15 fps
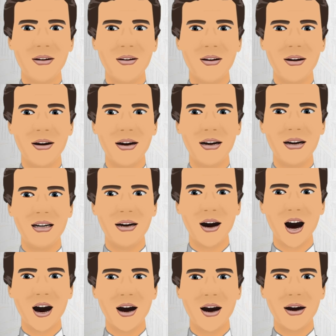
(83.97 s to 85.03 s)
The
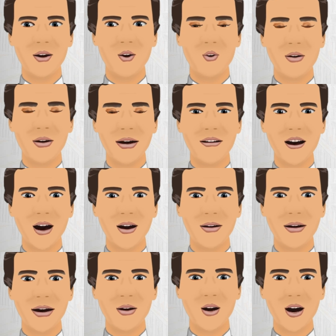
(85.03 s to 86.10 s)
municipality of
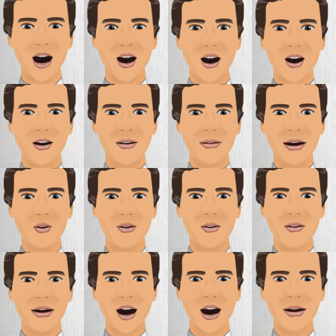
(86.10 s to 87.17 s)
Tirana is divided
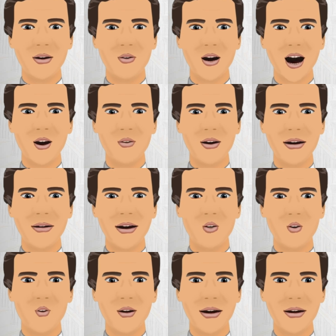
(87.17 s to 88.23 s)
into 24
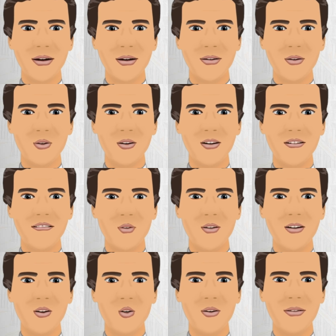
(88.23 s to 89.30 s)
administrative units
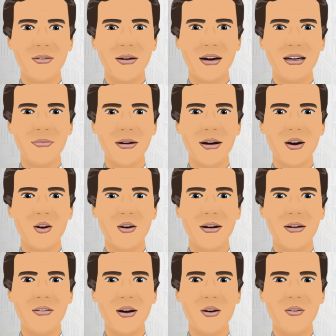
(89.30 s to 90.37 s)
referred to as
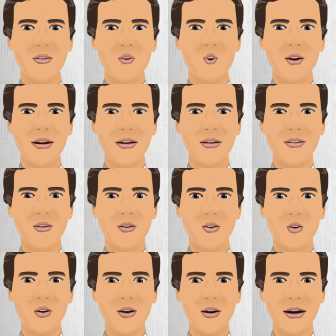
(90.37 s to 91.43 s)
Njësi Bashkiake
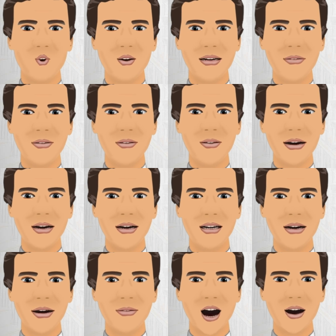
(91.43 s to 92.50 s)
administrative,
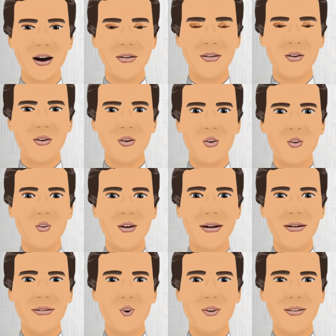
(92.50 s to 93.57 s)
municipal
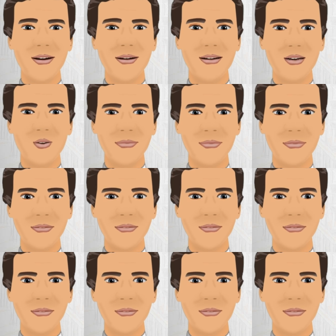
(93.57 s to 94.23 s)
administrative units.